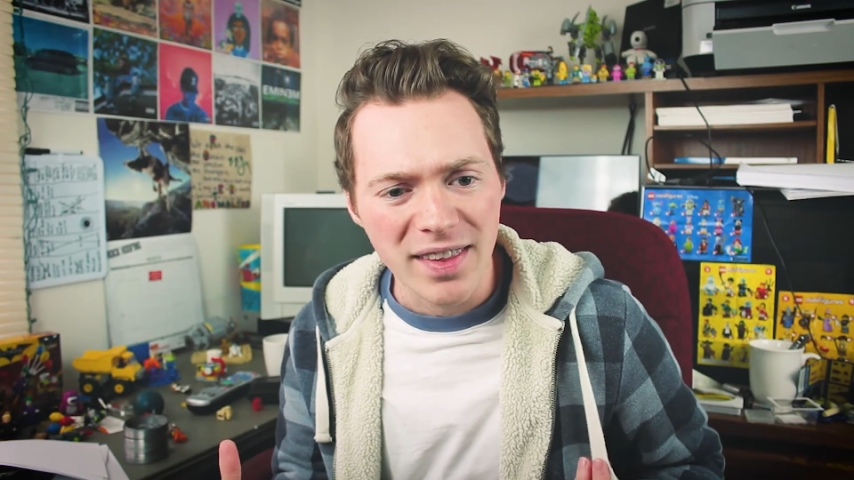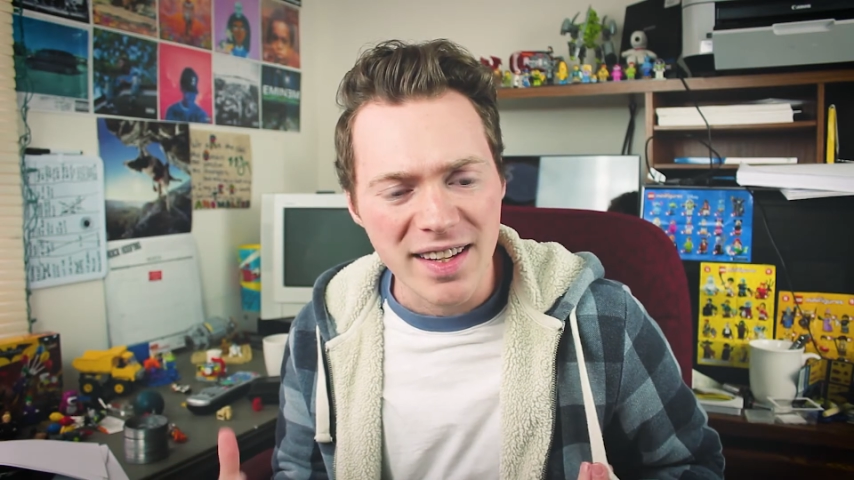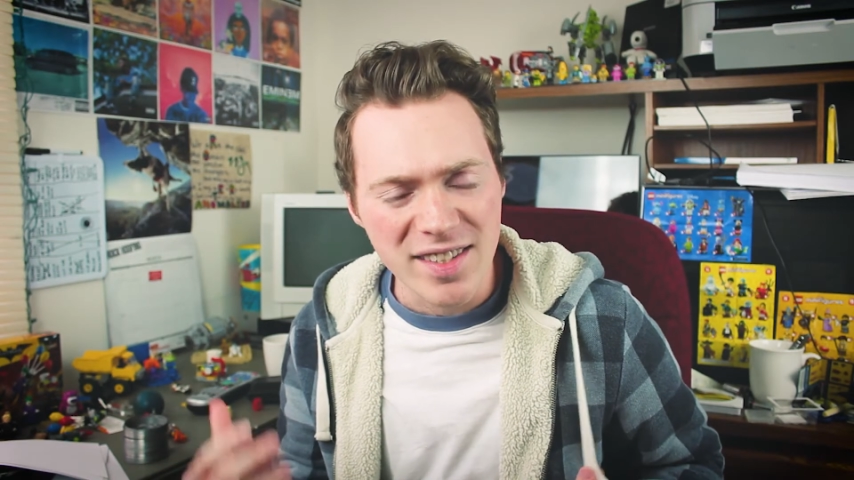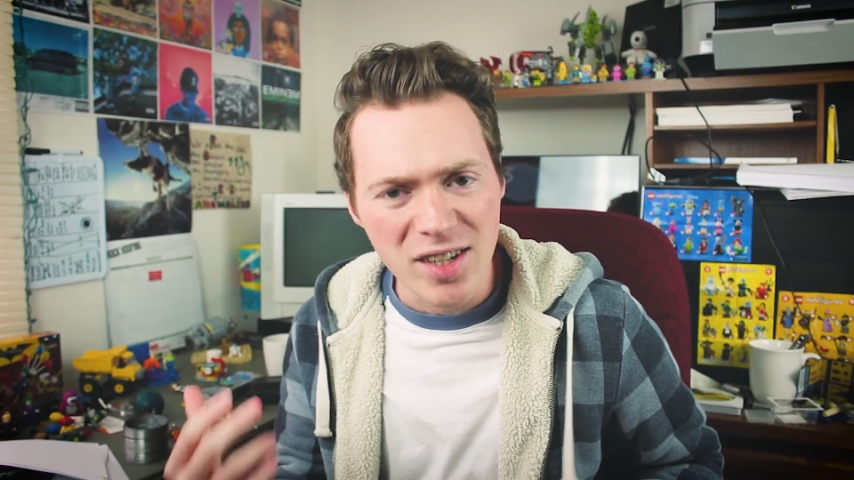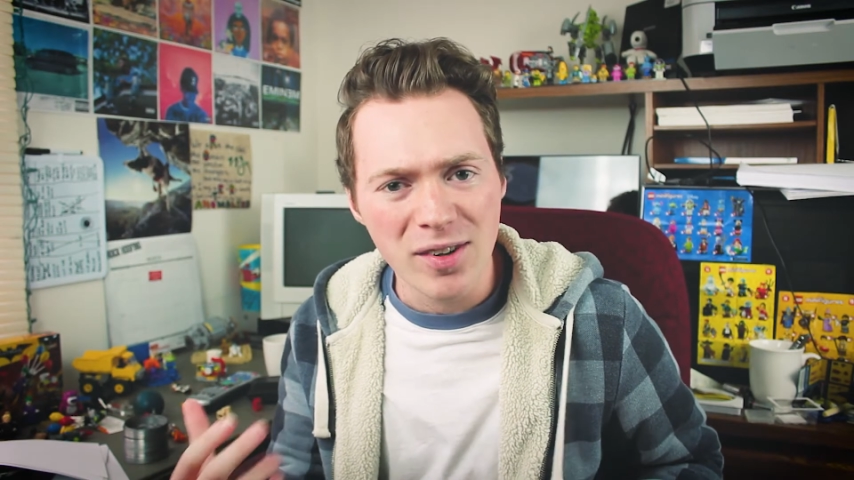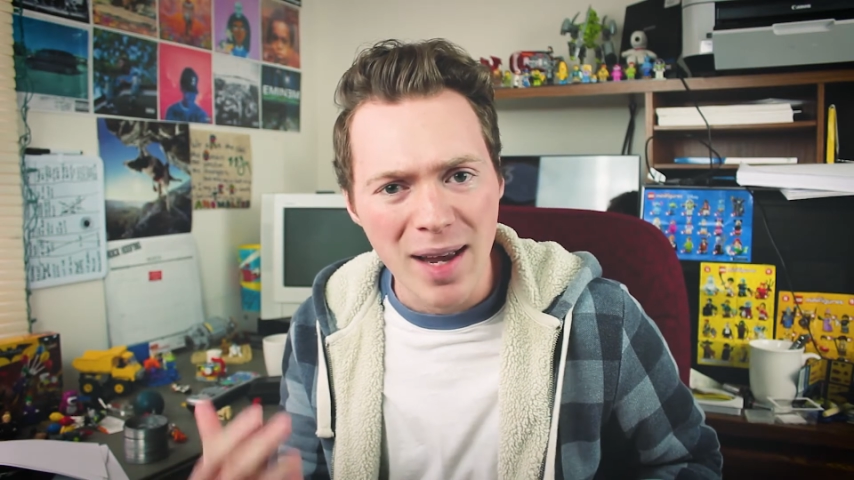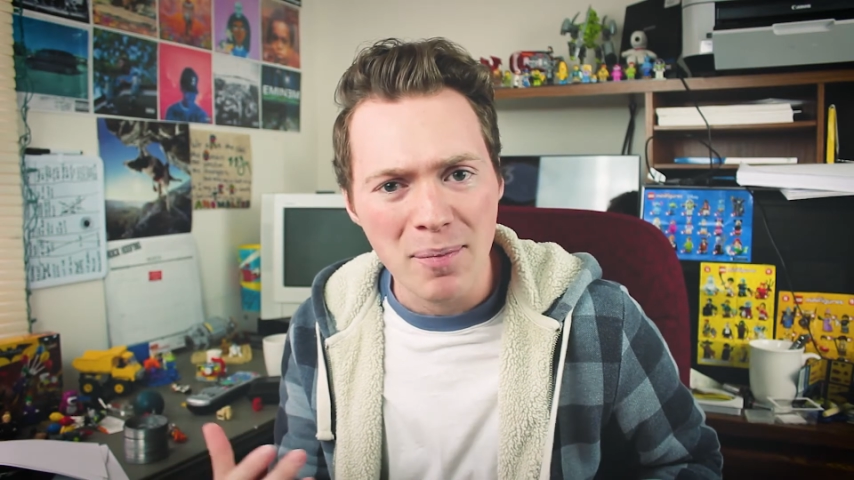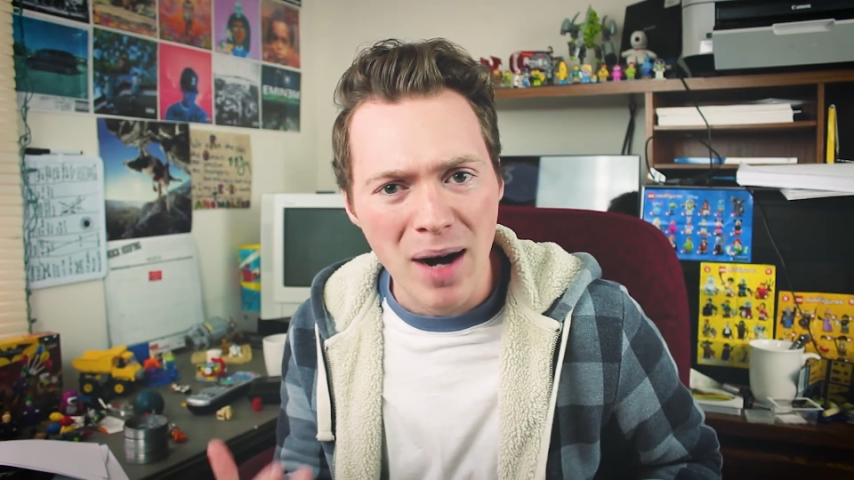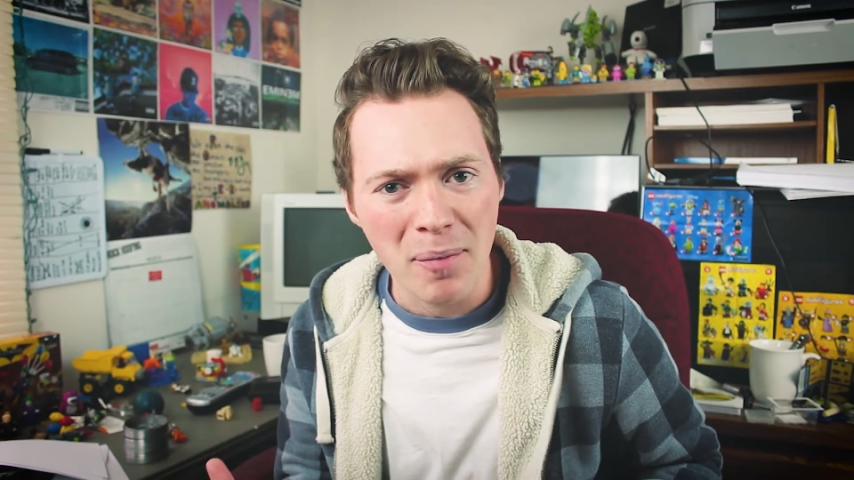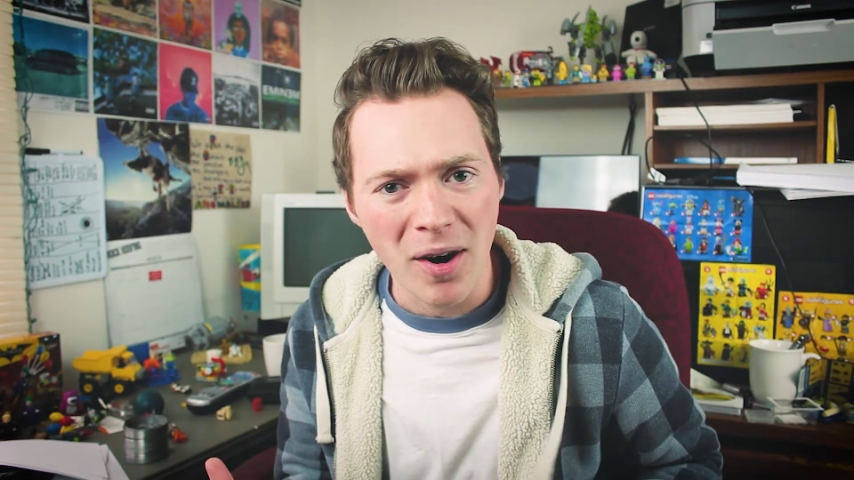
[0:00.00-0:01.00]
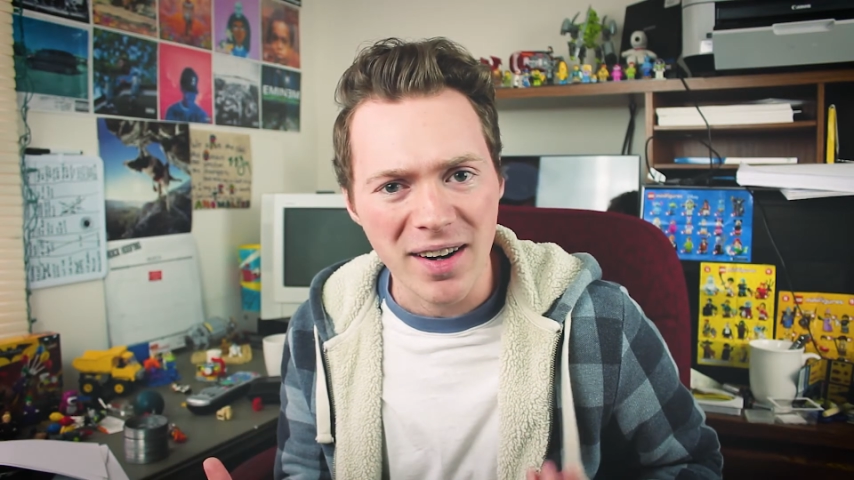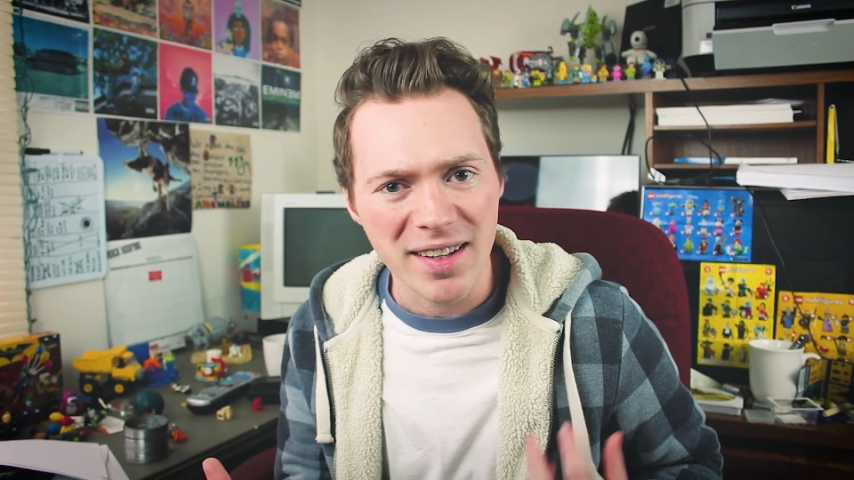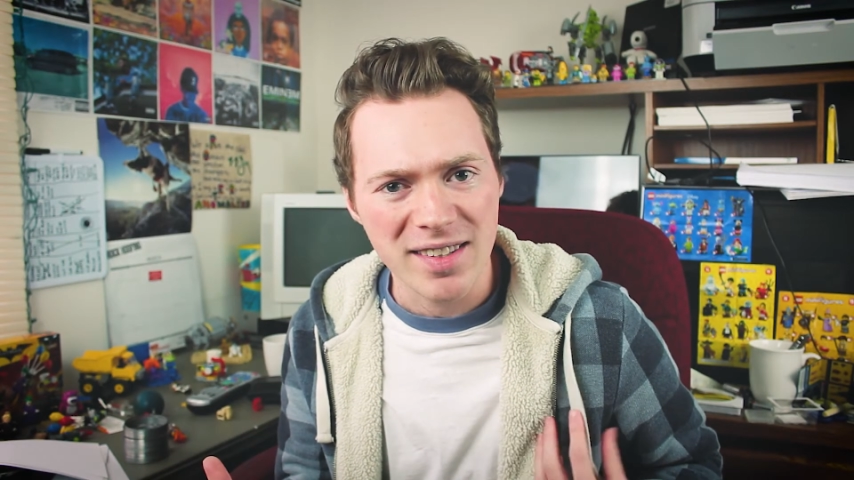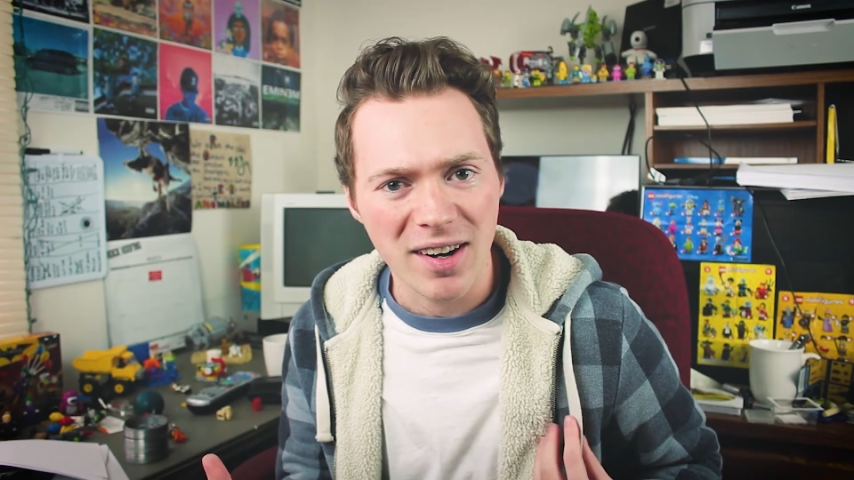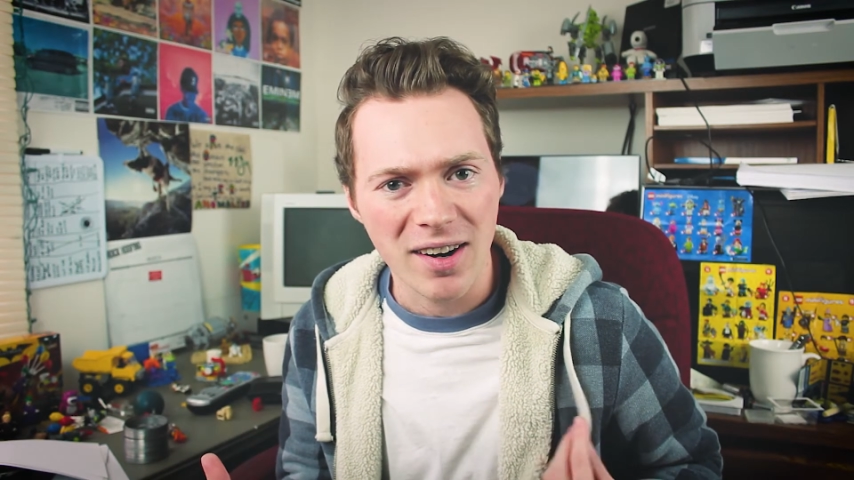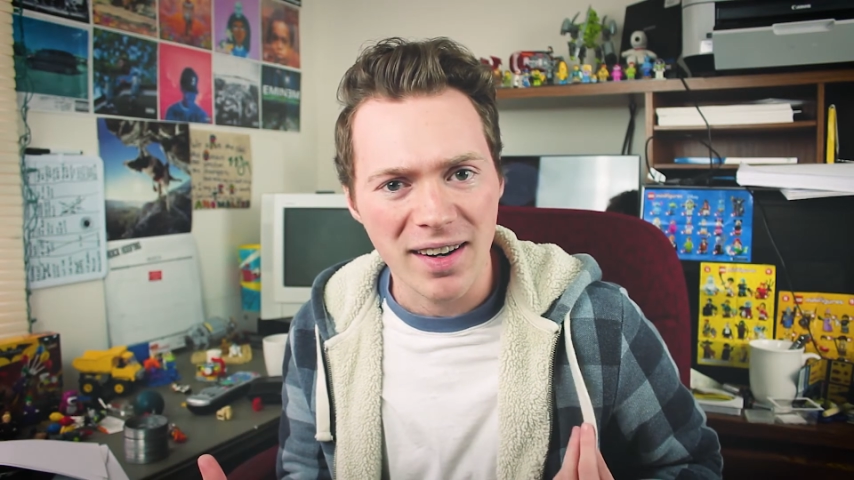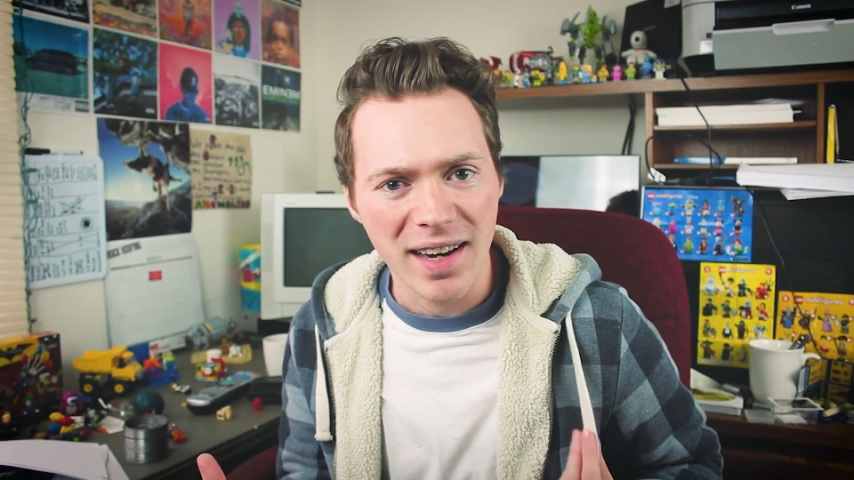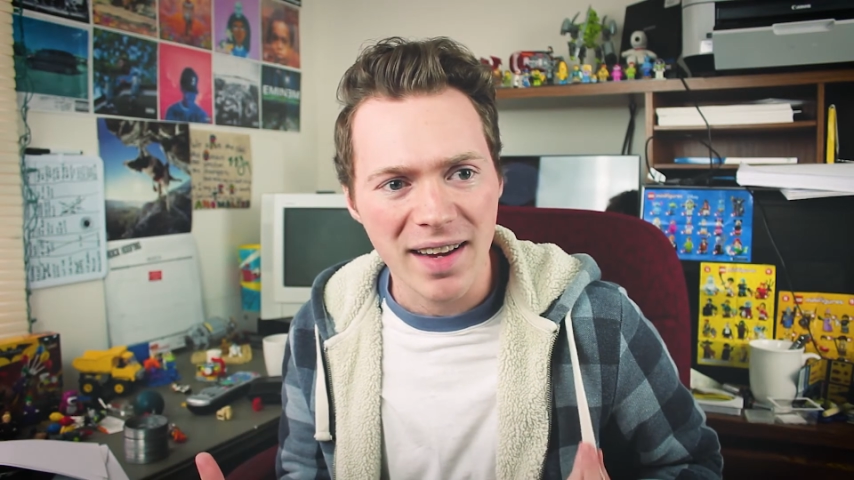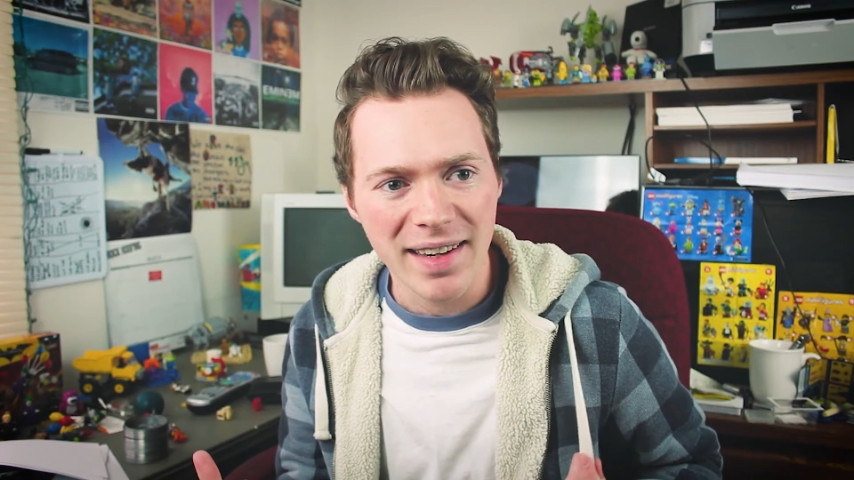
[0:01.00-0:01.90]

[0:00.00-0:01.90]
these new hip-hop artists are